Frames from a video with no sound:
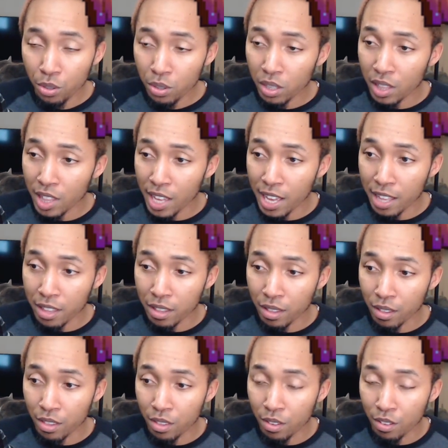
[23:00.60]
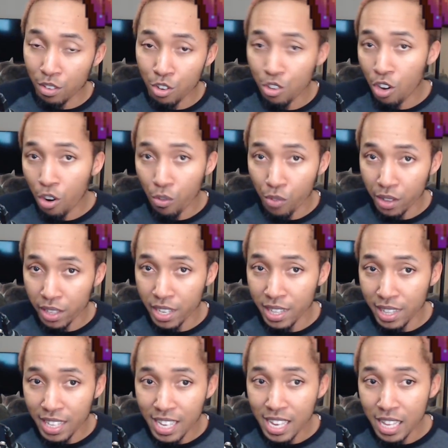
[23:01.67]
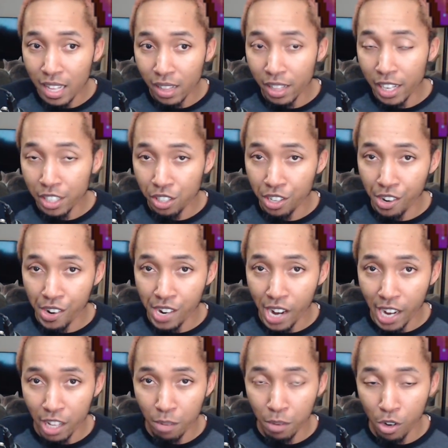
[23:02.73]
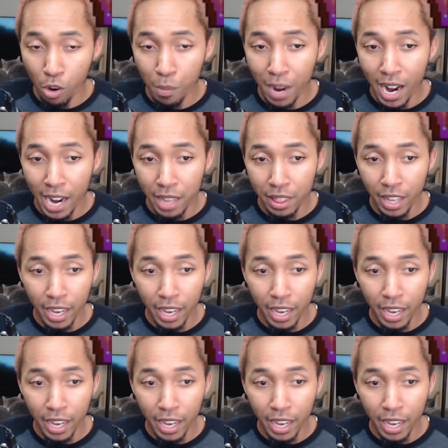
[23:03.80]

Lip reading: then you don't really need a legendary item to go behind